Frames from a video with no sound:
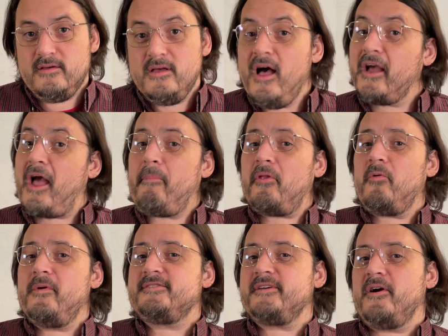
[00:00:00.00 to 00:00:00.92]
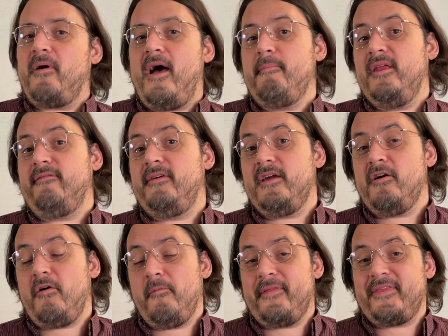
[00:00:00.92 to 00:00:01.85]
A couple of weeks ago, I made a video
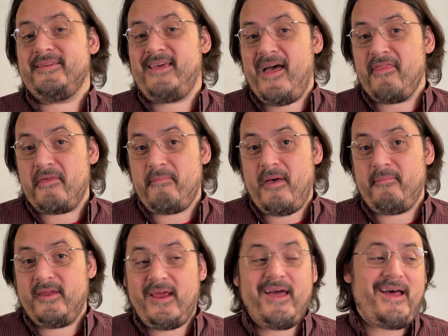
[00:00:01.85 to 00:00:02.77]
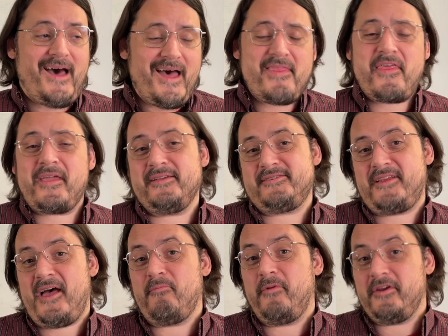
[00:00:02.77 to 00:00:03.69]
about the 10th Amendment. I think it's
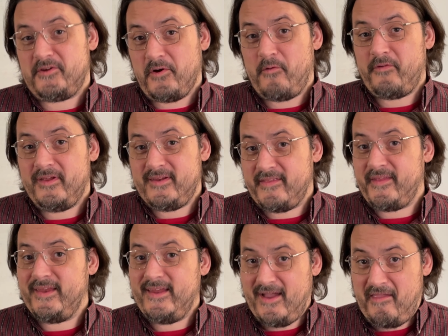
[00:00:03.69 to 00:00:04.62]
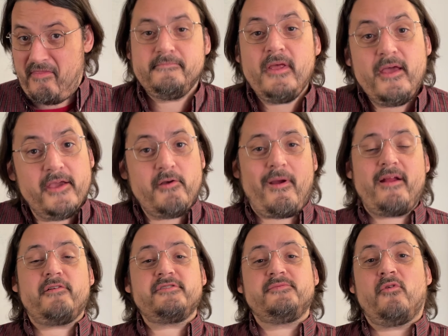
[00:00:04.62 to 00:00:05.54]
time we dove into the 9th. You ready to
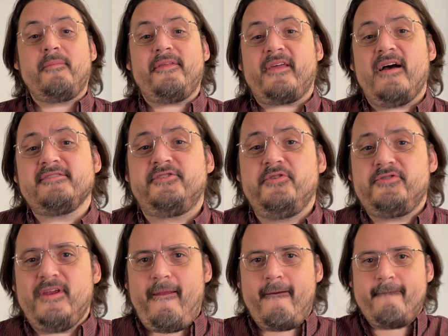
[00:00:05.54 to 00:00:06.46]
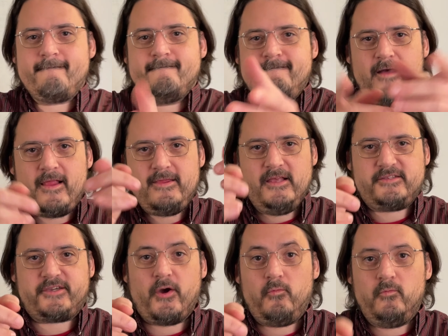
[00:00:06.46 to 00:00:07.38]
learn some more about the Constitution? Let's go.